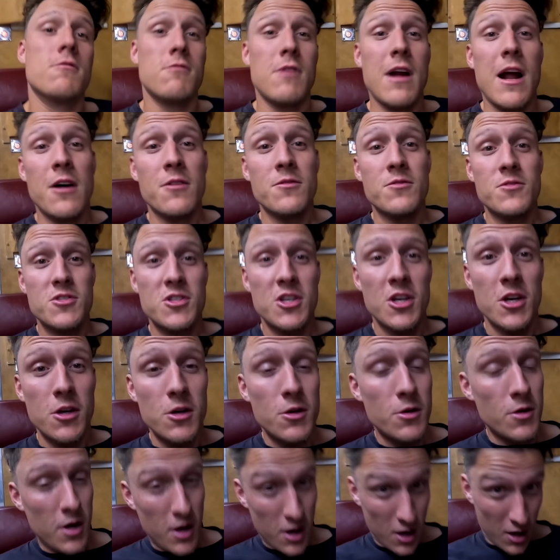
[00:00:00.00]
Round
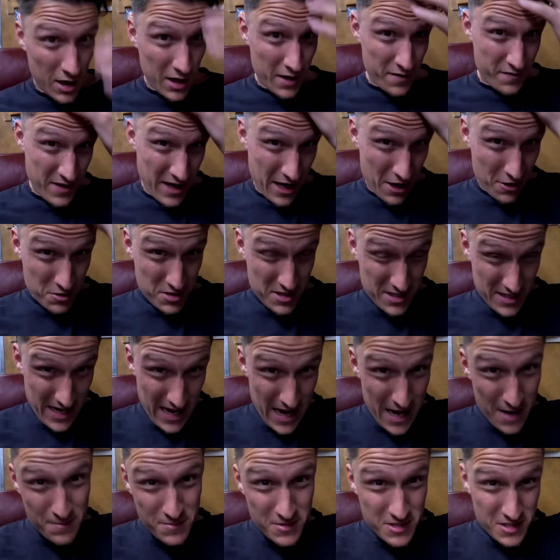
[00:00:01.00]
two. I have now
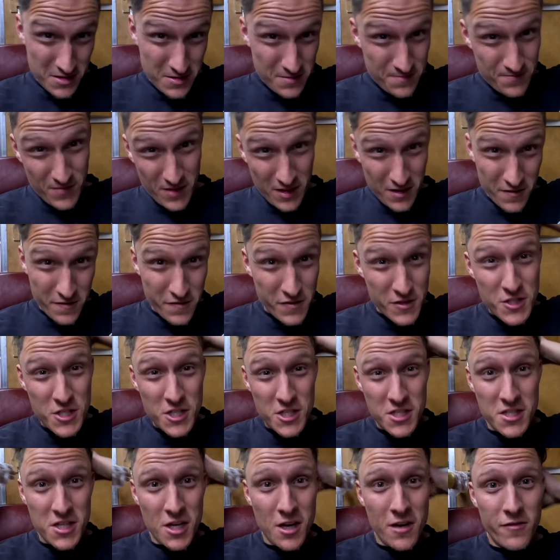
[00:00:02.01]
slept for
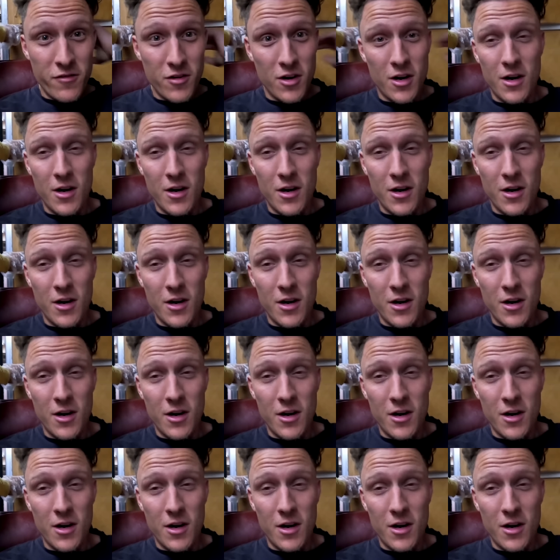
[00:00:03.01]
just over an